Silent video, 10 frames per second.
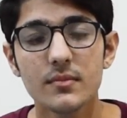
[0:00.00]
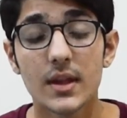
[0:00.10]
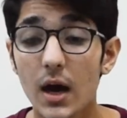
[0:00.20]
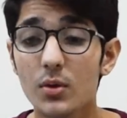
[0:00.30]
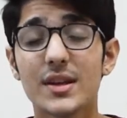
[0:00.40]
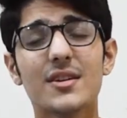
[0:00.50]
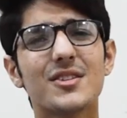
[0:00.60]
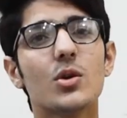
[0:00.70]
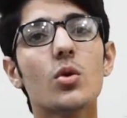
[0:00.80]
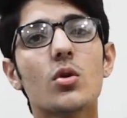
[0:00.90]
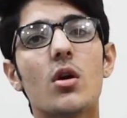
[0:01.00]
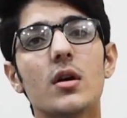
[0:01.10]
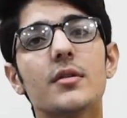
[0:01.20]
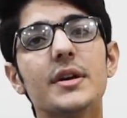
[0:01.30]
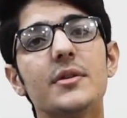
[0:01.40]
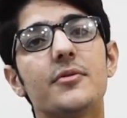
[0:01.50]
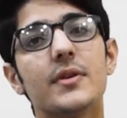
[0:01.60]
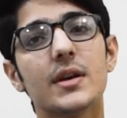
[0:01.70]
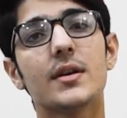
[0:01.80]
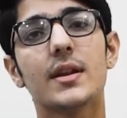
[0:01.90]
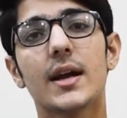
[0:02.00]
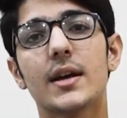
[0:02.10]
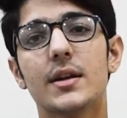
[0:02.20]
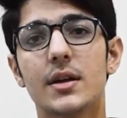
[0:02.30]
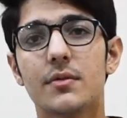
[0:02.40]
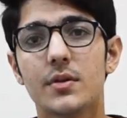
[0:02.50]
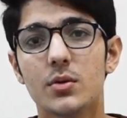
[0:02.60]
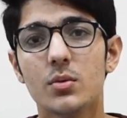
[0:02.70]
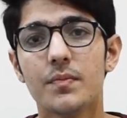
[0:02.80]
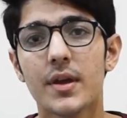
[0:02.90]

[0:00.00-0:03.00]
Now, there is no concrete figure that I can give you